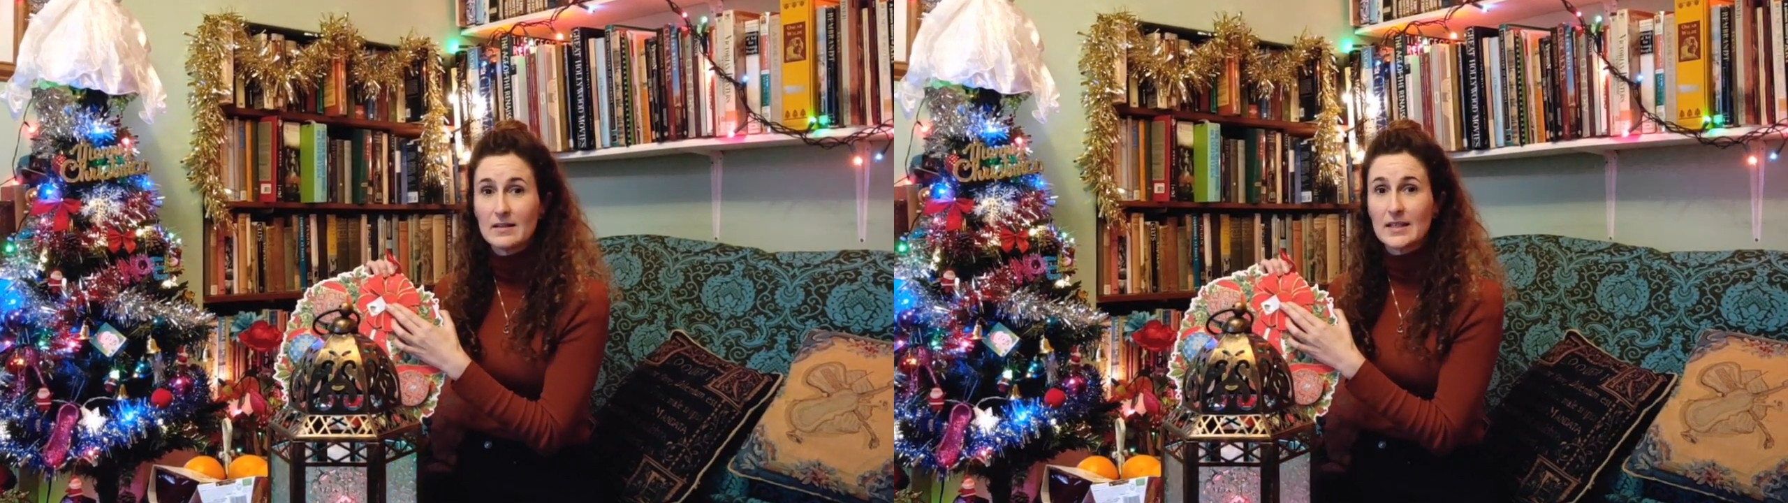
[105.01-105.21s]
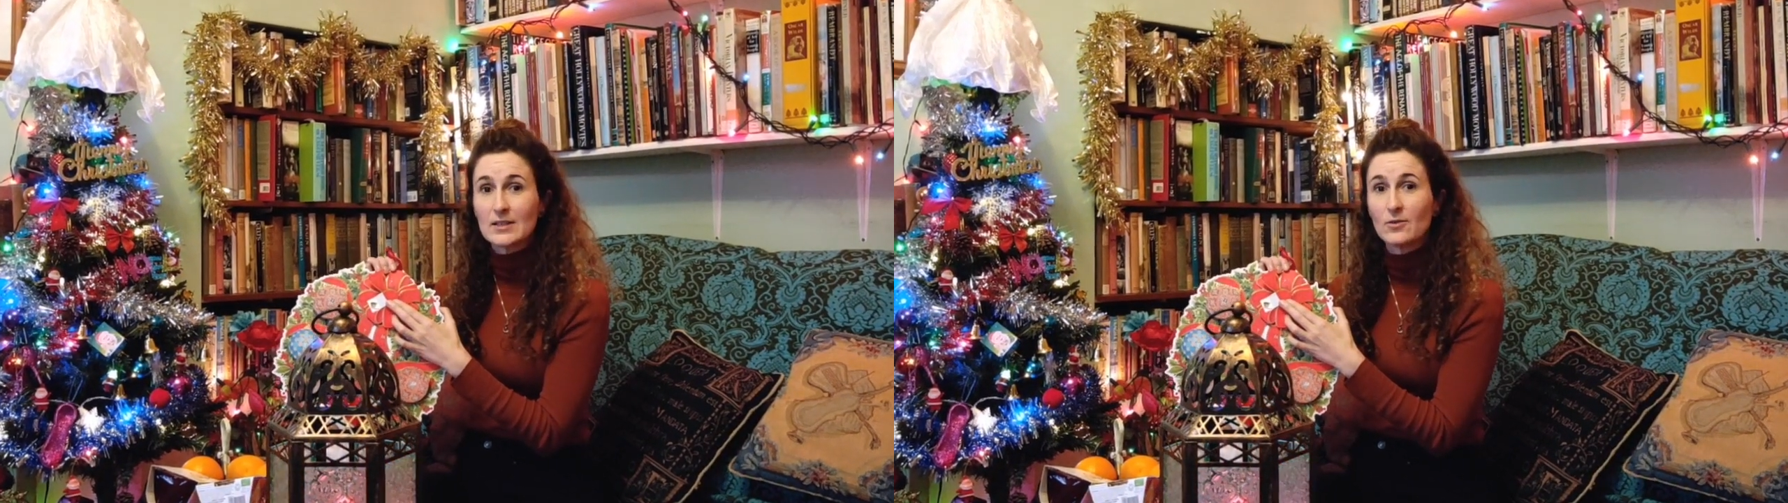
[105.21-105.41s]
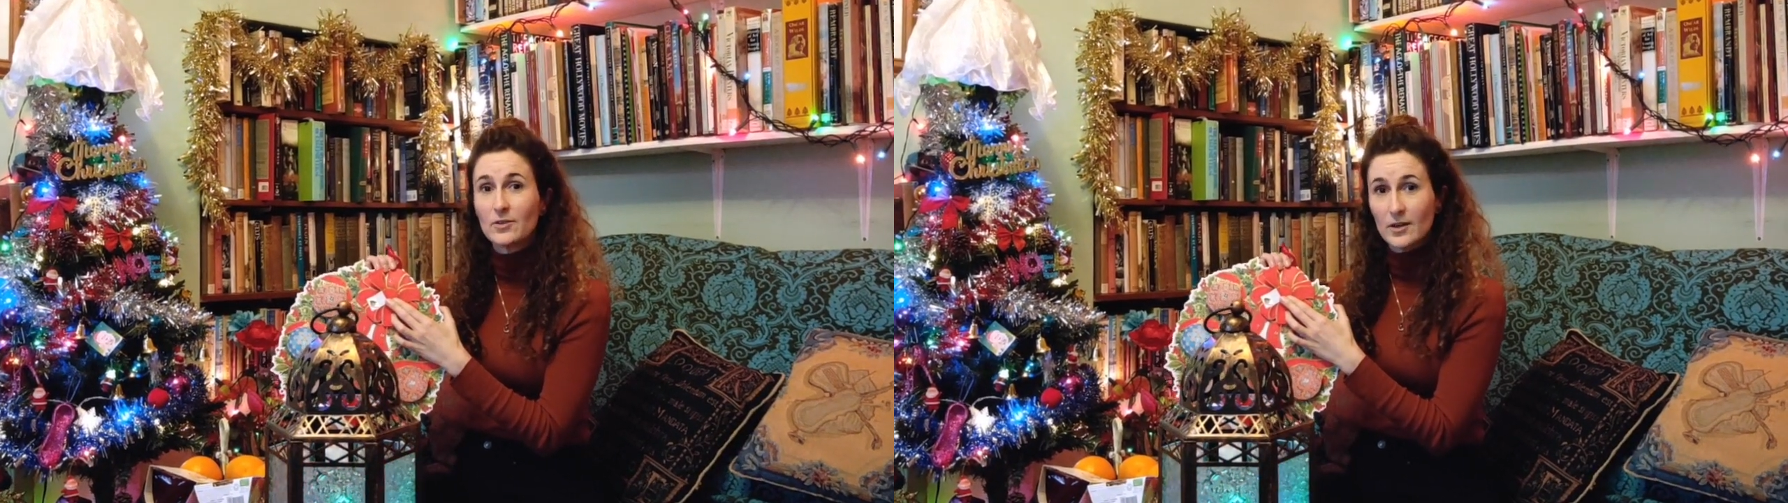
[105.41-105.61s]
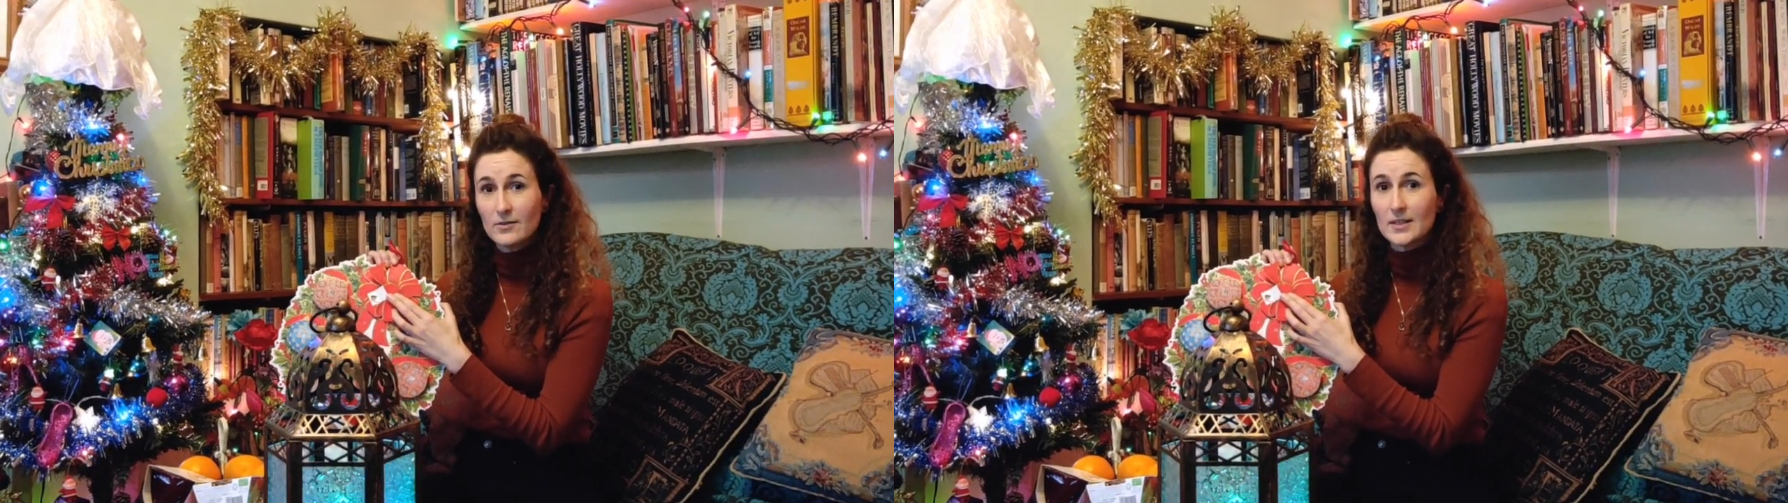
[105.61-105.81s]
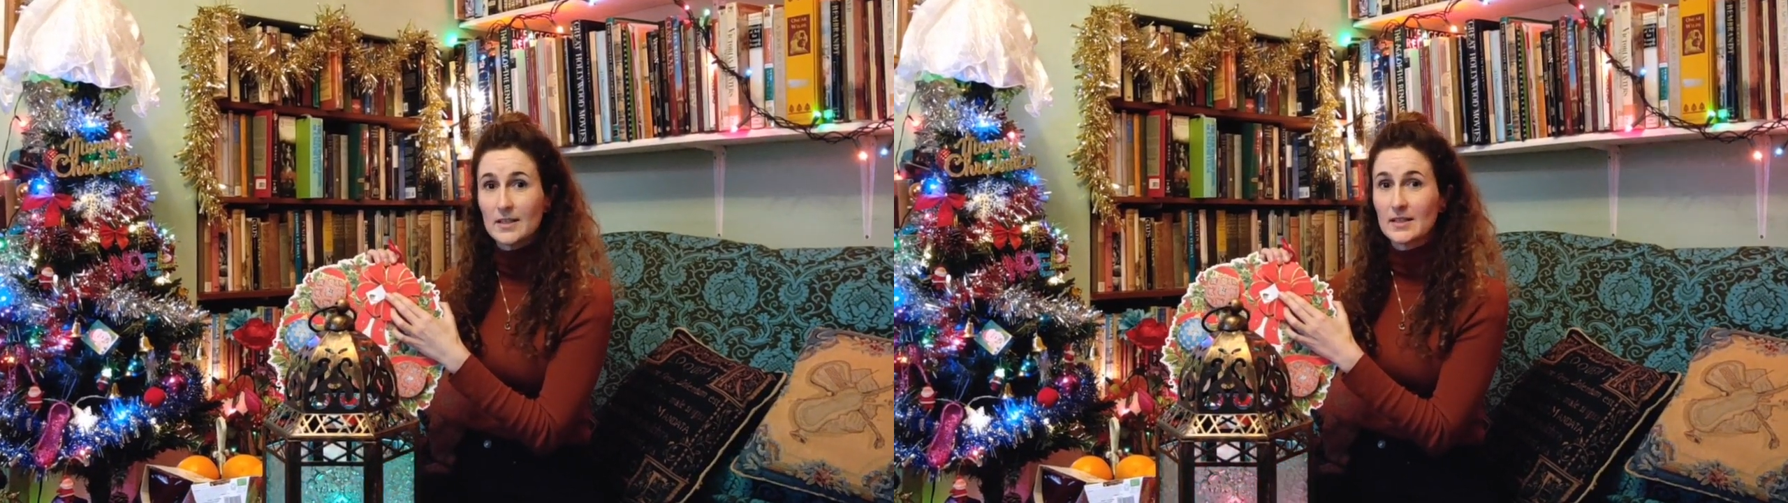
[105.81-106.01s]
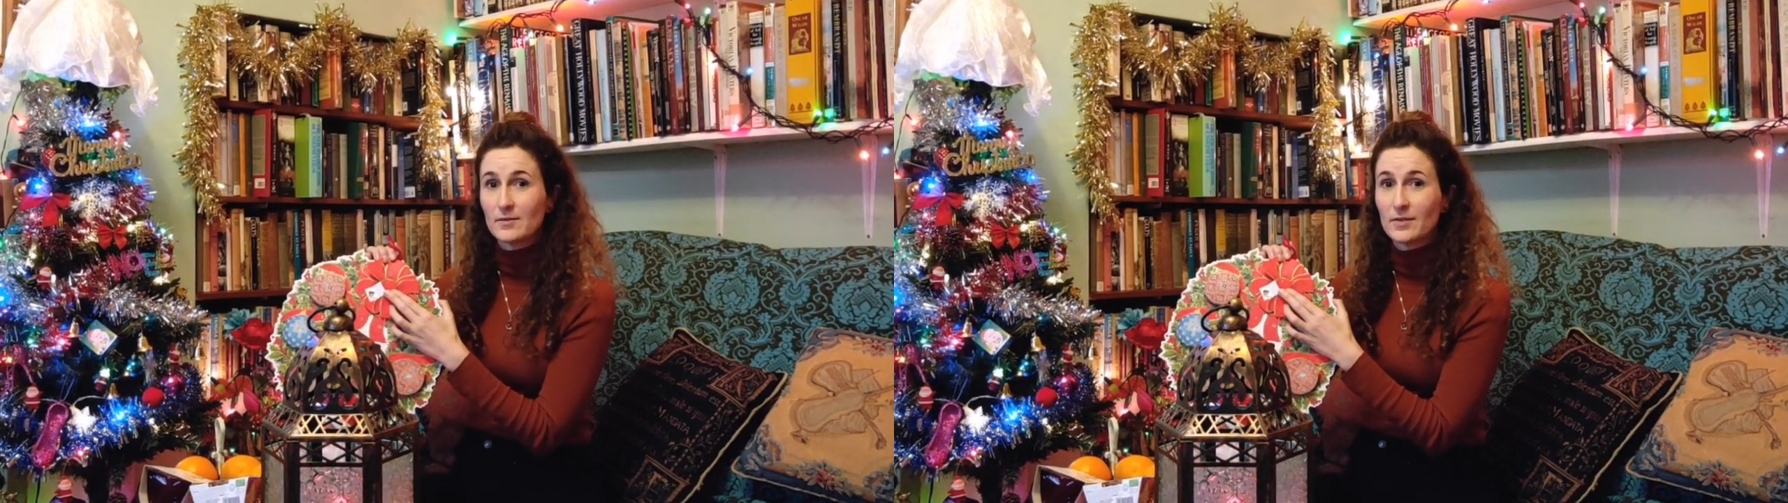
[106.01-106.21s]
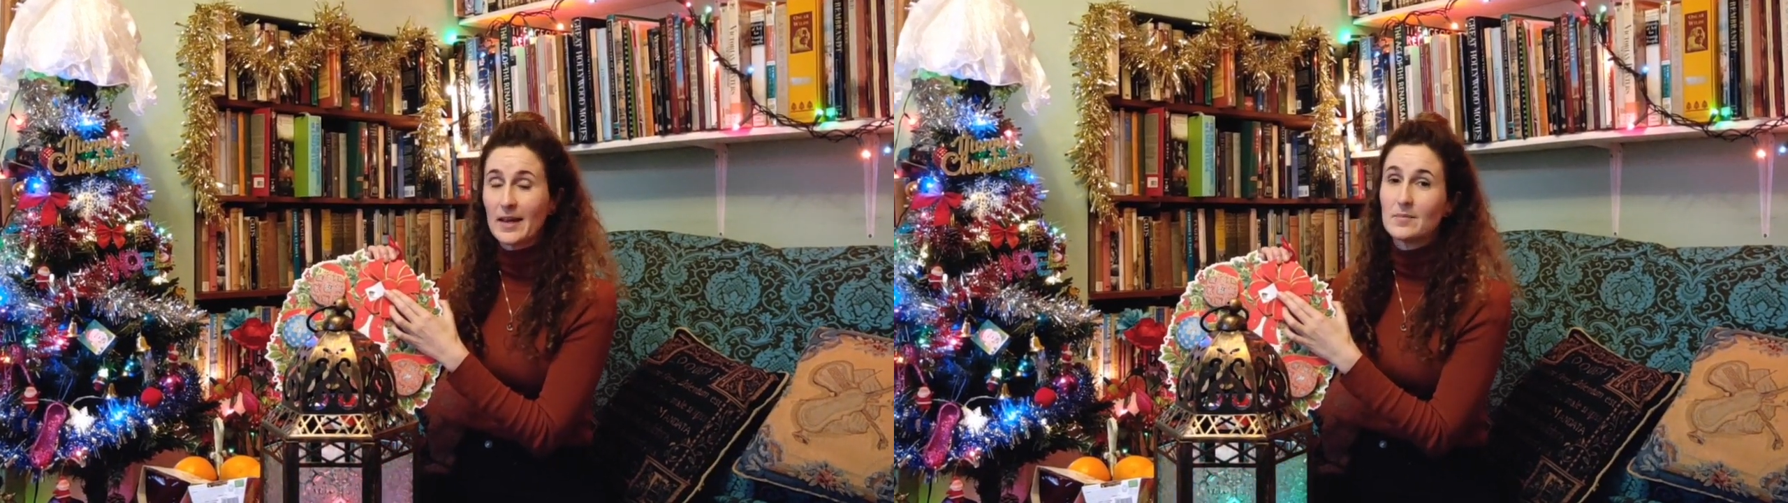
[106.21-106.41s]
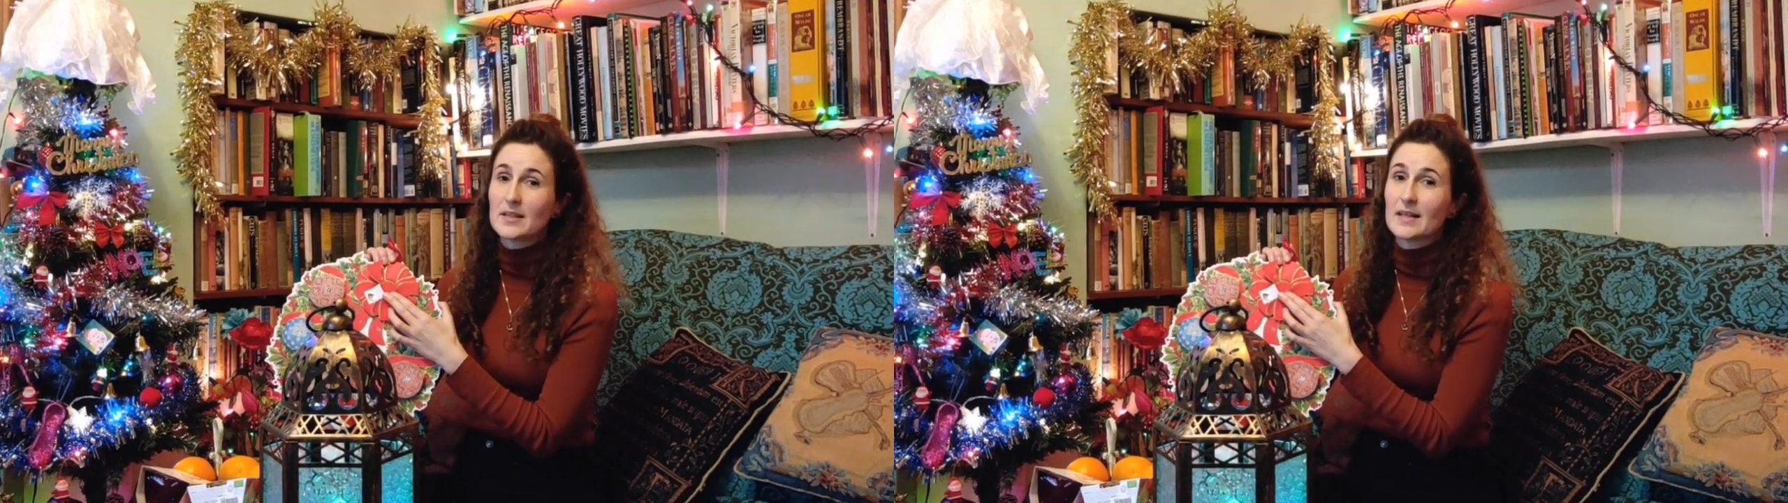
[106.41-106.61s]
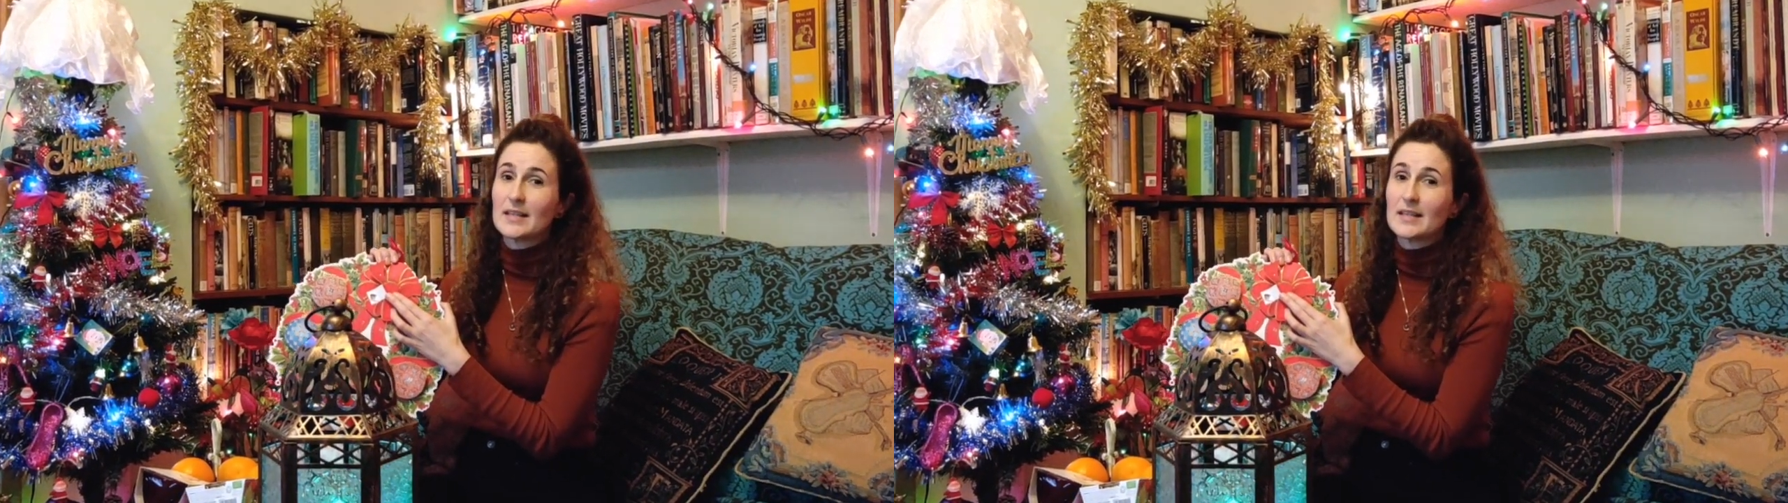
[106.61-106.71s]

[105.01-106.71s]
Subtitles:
and did not notice the flames